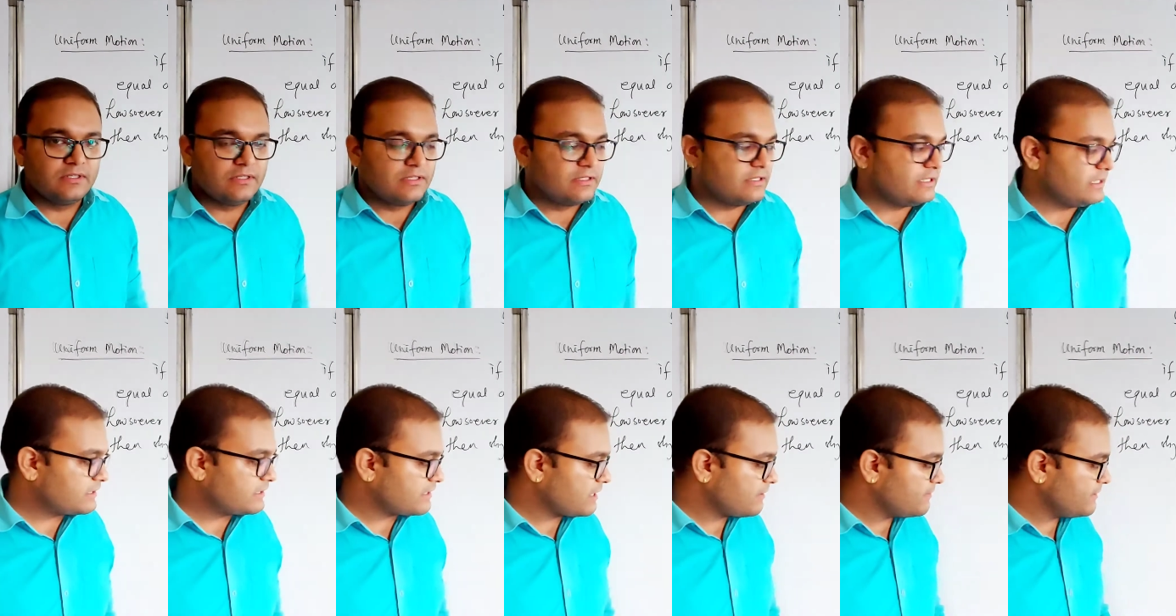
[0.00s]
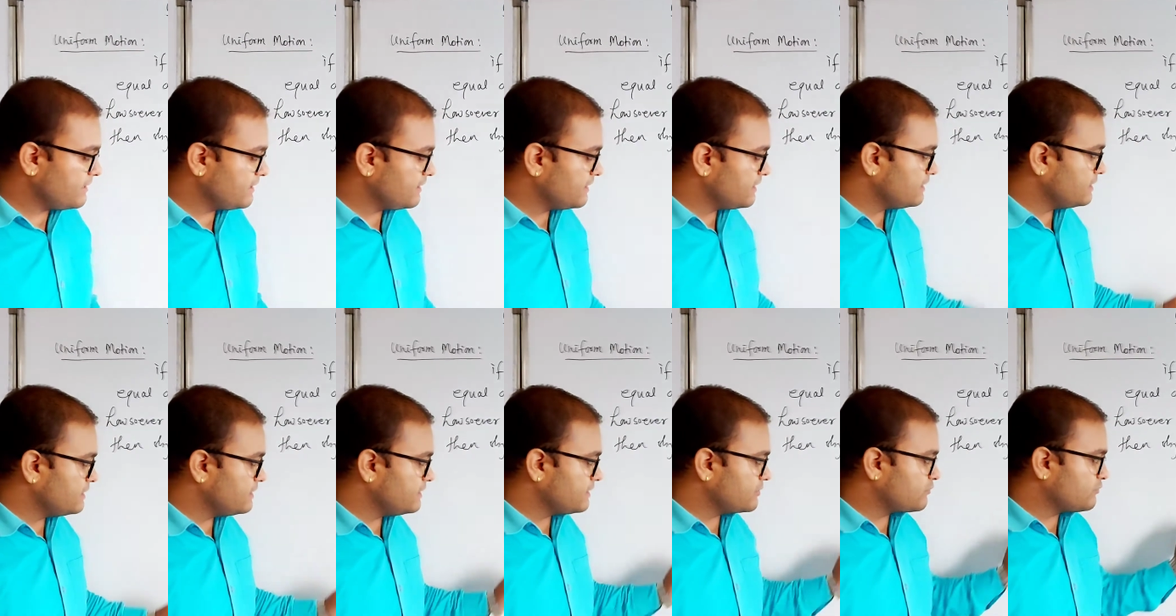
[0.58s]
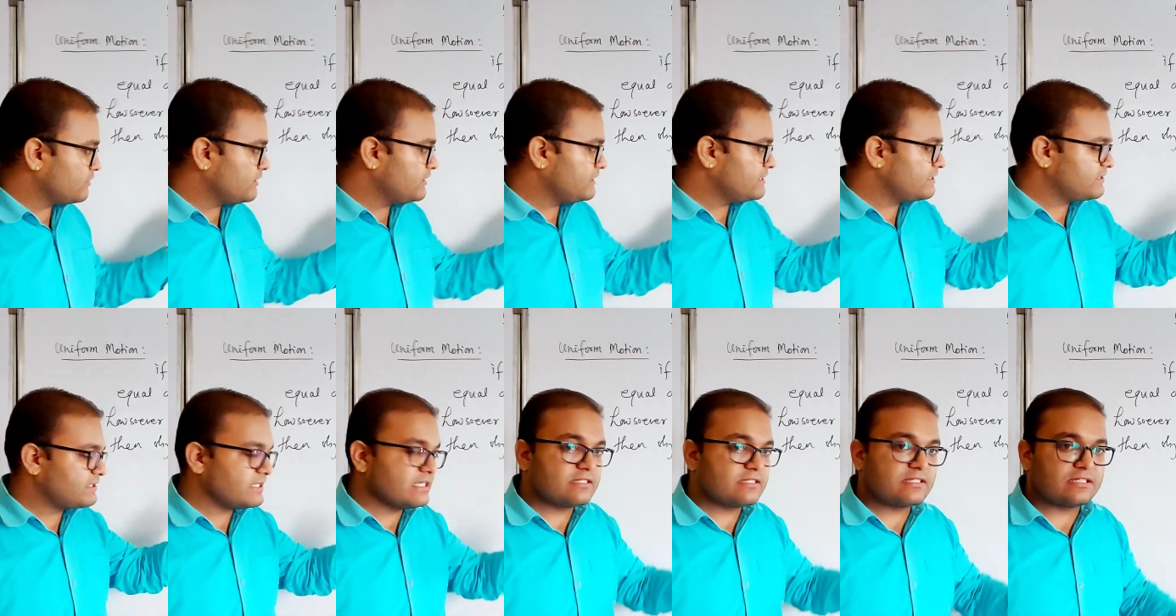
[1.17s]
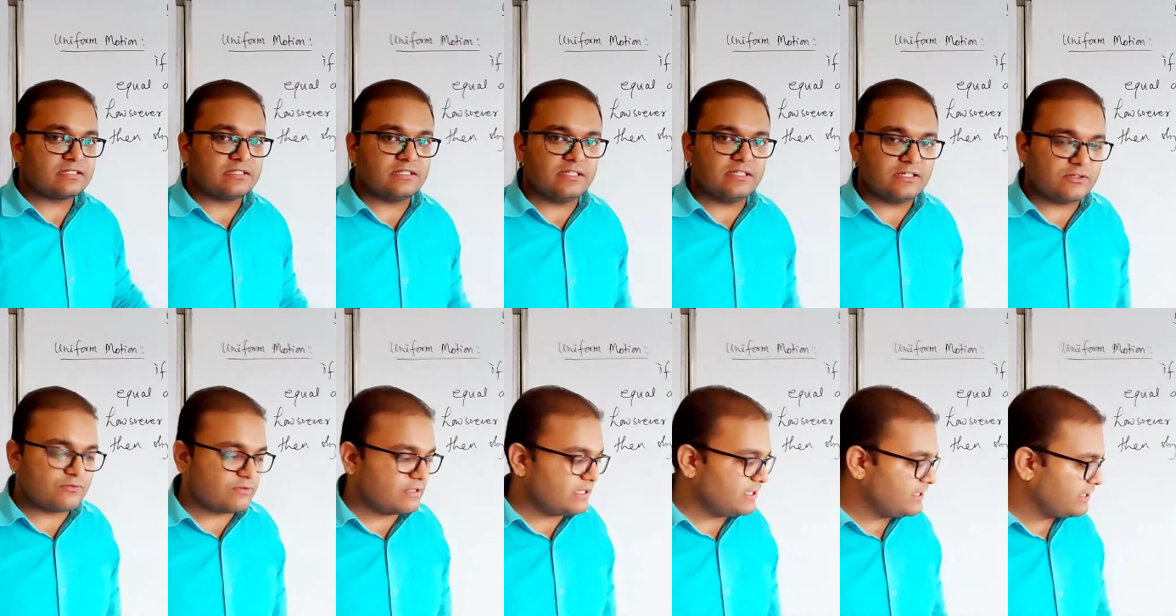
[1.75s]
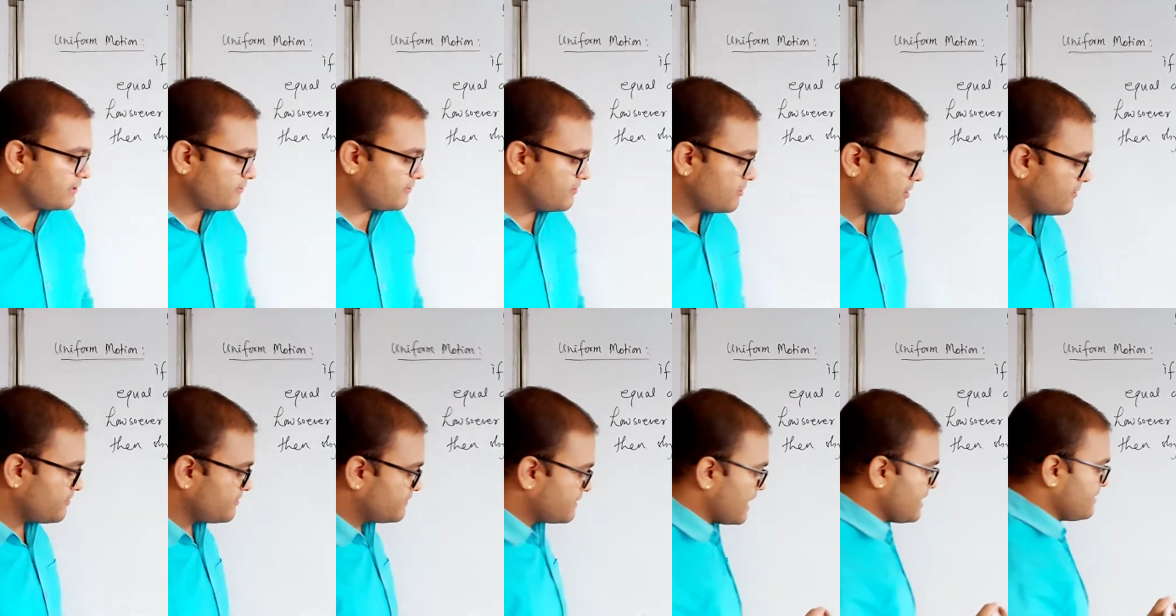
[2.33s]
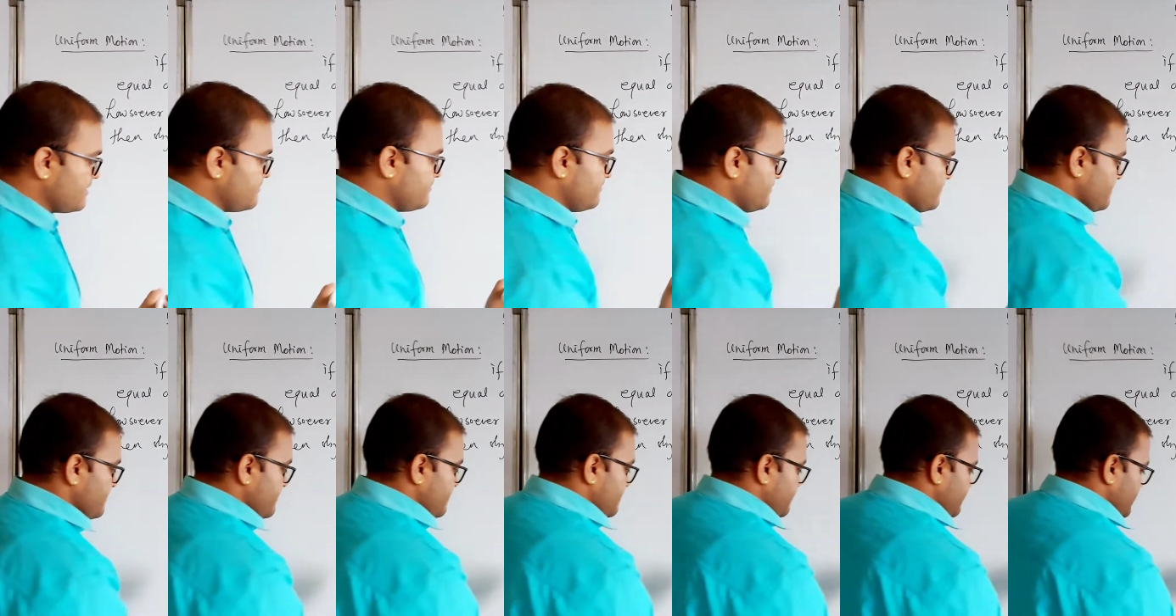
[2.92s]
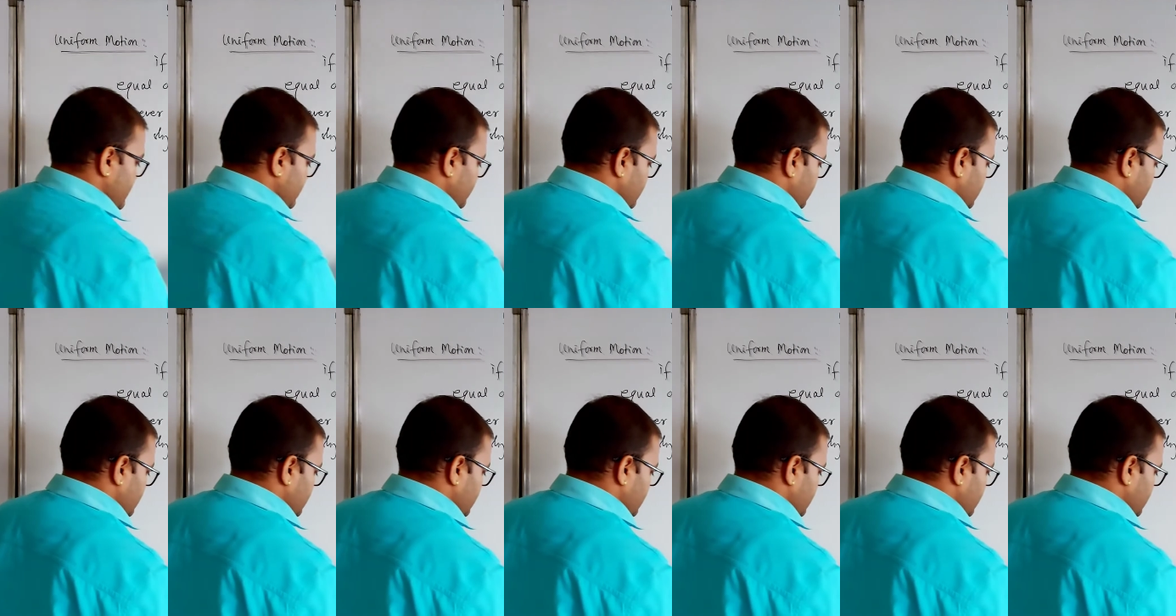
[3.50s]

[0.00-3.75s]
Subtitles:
it covering a equal distances in equal interval of time. Then the